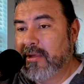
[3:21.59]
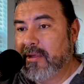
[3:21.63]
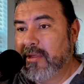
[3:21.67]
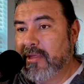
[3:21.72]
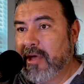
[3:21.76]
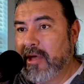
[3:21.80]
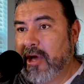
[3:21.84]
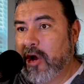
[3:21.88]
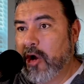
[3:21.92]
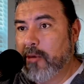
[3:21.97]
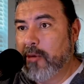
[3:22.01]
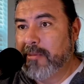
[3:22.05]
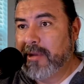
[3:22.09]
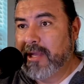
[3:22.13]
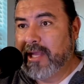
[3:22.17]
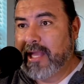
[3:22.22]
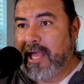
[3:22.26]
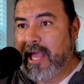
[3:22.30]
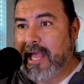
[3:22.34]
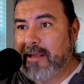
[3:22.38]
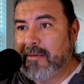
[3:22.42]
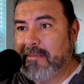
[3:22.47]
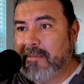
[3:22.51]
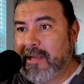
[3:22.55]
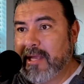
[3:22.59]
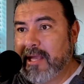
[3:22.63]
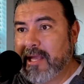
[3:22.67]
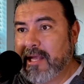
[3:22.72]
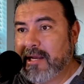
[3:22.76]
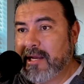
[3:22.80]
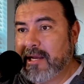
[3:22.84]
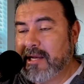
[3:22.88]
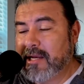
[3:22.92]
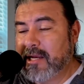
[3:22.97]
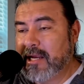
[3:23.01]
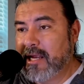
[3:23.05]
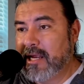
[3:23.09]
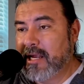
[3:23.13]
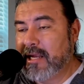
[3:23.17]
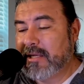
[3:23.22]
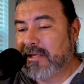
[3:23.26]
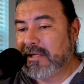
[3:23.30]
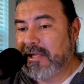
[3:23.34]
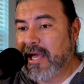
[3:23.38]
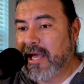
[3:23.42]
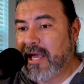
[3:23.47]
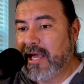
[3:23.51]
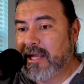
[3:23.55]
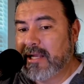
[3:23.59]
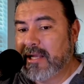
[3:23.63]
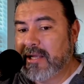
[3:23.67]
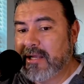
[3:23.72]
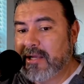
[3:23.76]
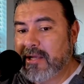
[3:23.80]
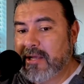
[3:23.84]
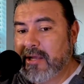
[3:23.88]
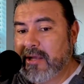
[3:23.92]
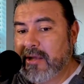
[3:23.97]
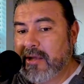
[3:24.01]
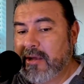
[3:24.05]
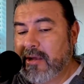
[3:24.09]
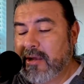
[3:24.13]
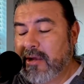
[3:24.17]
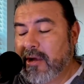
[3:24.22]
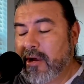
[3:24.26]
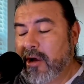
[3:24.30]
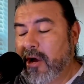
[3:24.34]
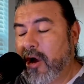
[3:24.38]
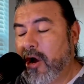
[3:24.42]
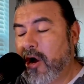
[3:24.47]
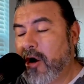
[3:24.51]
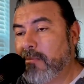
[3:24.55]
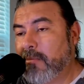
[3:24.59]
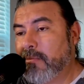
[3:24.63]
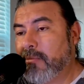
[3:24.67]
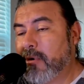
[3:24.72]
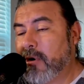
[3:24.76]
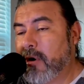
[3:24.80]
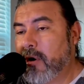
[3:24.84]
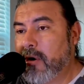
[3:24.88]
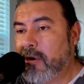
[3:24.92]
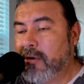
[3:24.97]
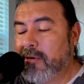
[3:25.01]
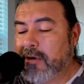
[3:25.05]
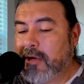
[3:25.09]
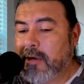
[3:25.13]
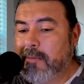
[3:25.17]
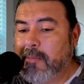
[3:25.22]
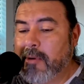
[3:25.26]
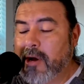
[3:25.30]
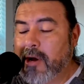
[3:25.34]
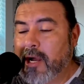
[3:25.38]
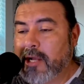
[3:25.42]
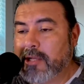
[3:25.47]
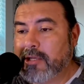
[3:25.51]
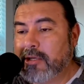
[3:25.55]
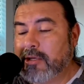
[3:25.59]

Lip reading: The homie came in and he's like, "Oh, bro, come on.